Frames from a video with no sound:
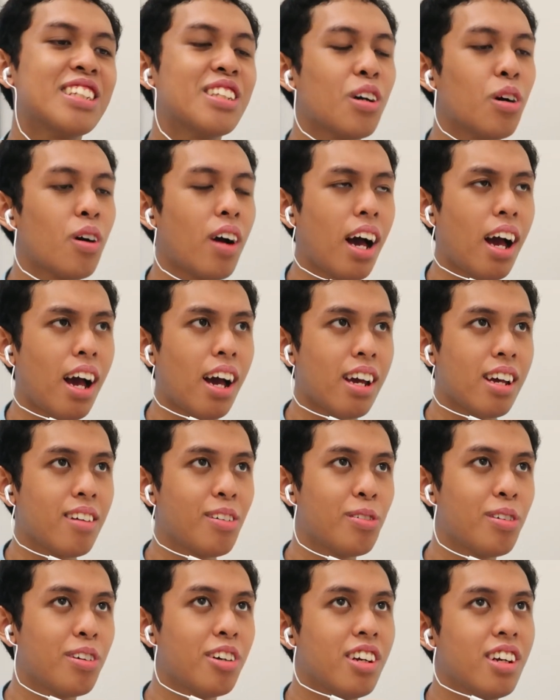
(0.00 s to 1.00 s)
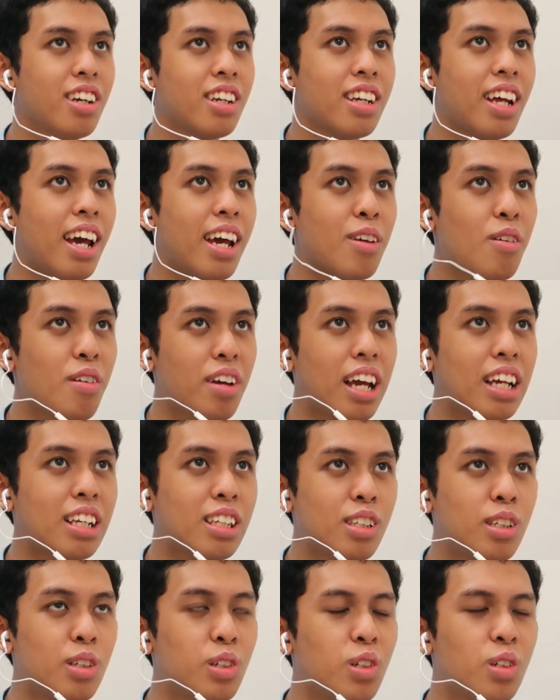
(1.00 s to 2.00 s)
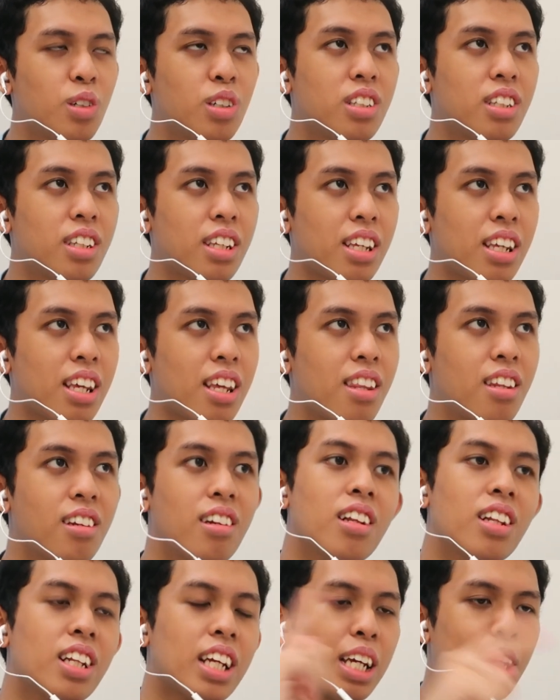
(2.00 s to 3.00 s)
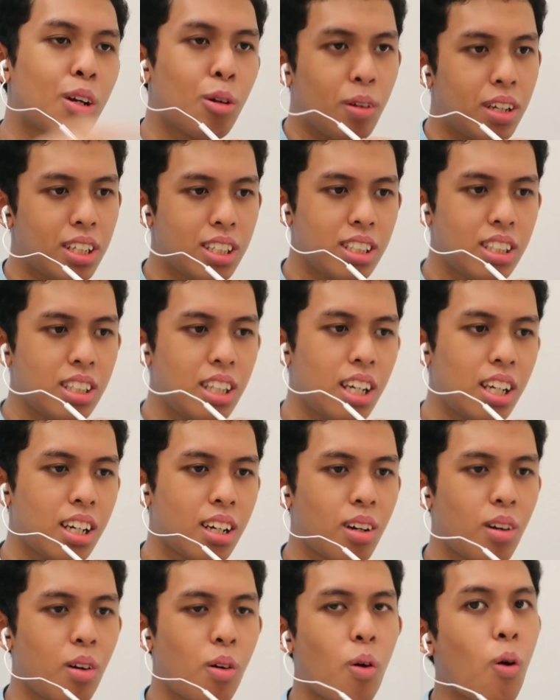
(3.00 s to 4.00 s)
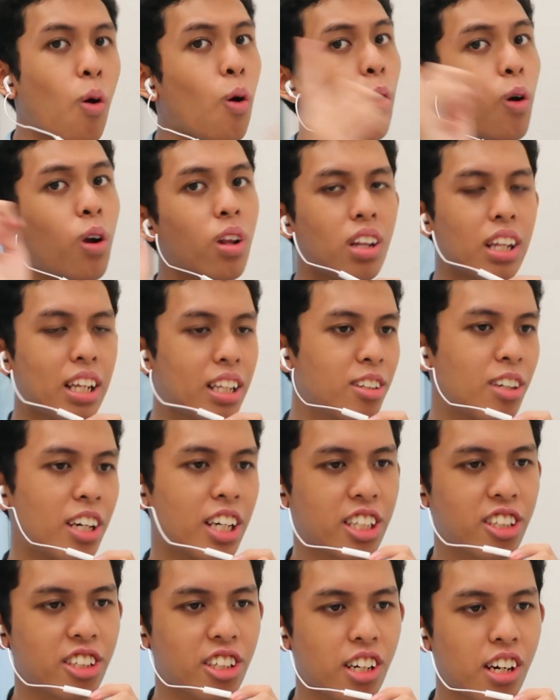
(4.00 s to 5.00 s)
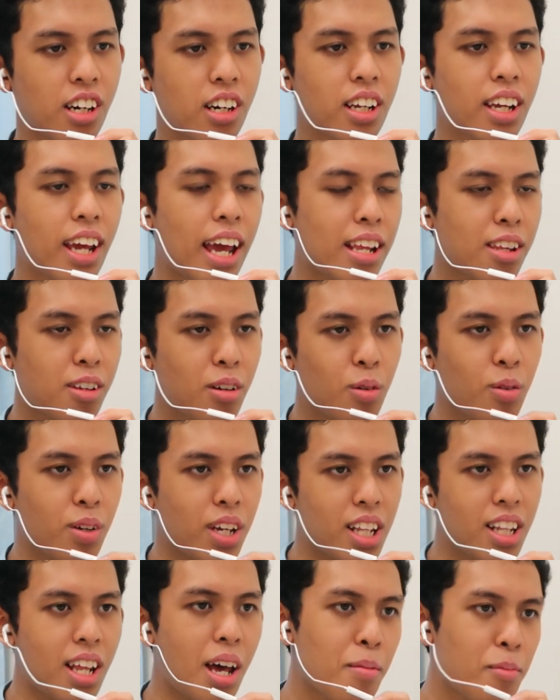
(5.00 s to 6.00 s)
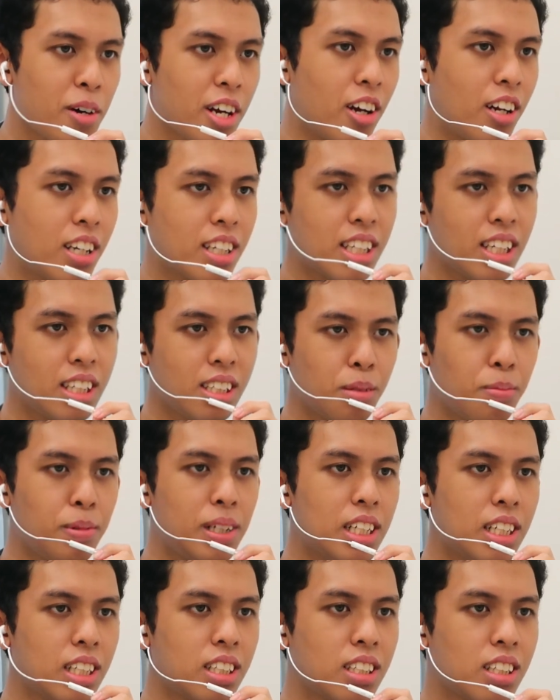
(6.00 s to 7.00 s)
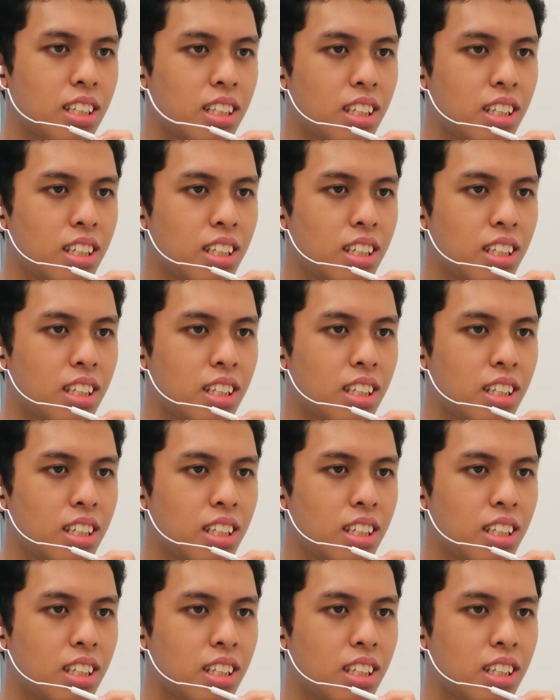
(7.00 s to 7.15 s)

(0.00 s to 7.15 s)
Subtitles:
So I heard that you can choose either linguistic or literature. Can you elaborate on this, please?